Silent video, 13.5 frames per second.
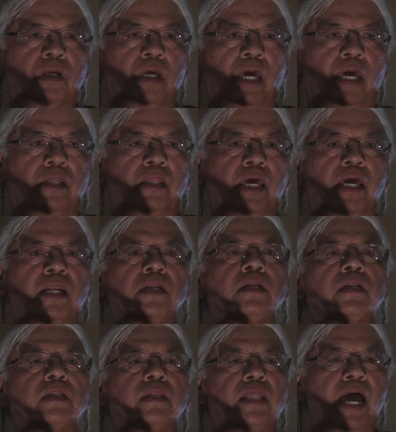And then
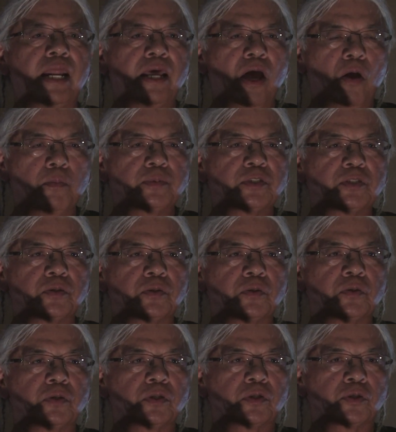that helps
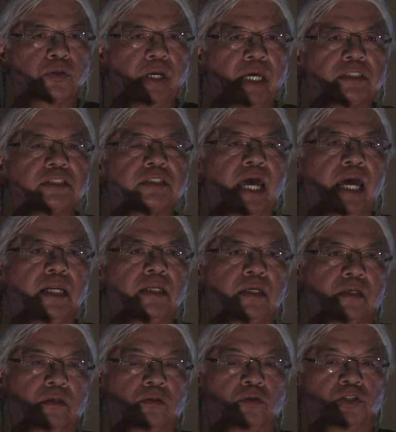you create
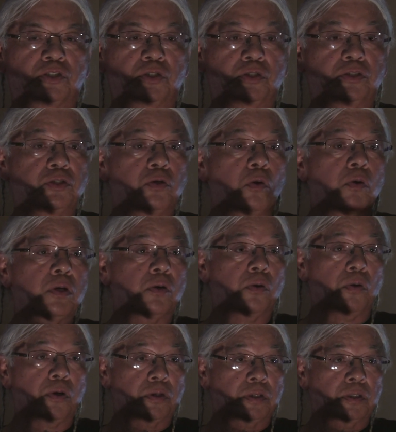standing should you go to
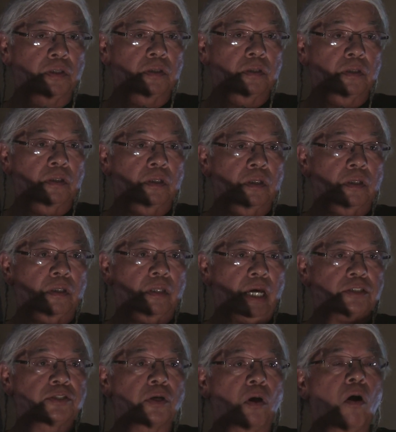court,
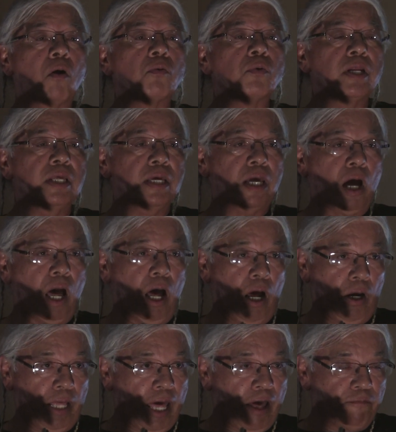that you already
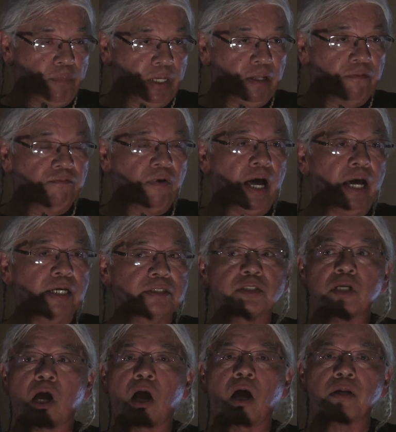have been
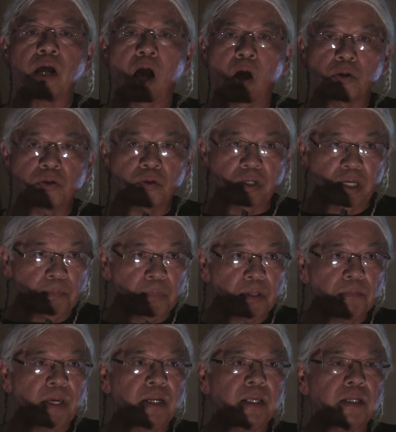advised on how you
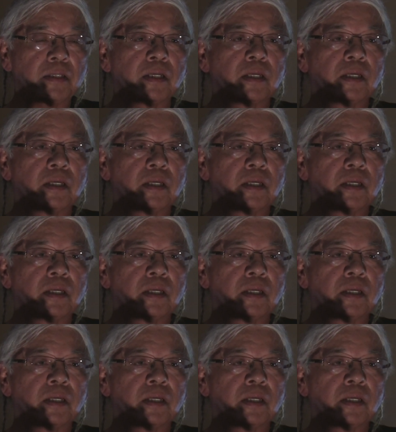implement it.